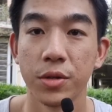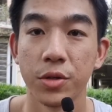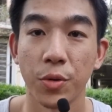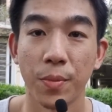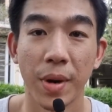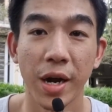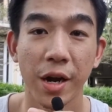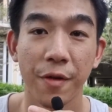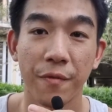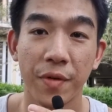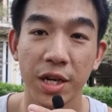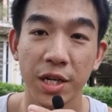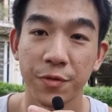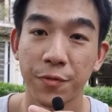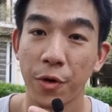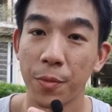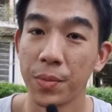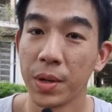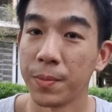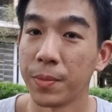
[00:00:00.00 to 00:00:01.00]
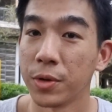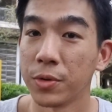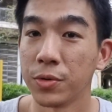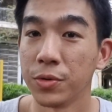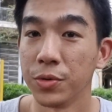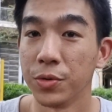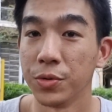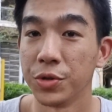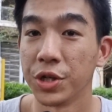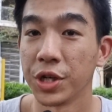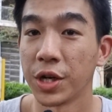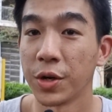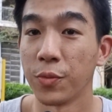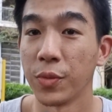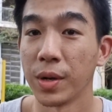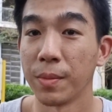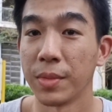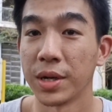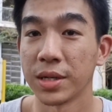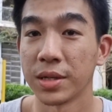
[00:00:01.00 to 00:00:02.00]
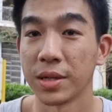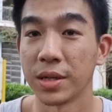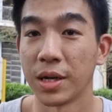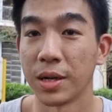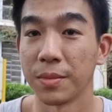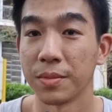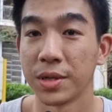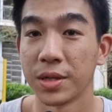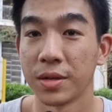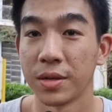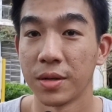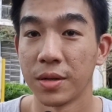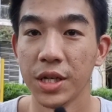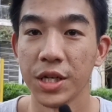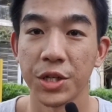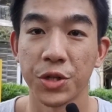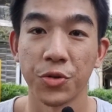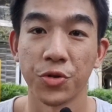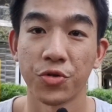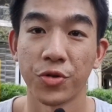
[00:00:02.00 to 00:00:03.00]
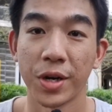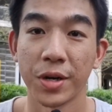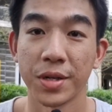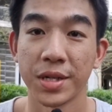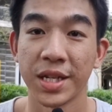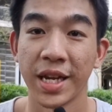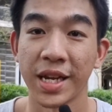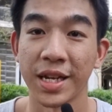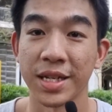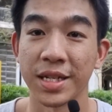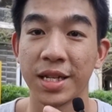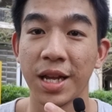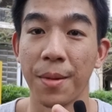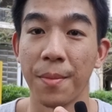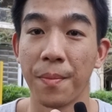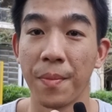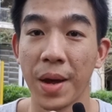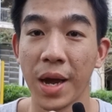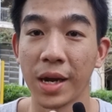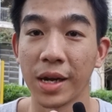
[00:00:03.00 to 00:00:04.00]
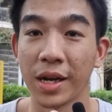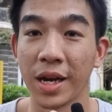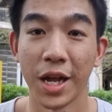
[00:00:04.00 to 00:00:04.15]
So my advice for people who do chicken wing muscle ups is to try to take a step back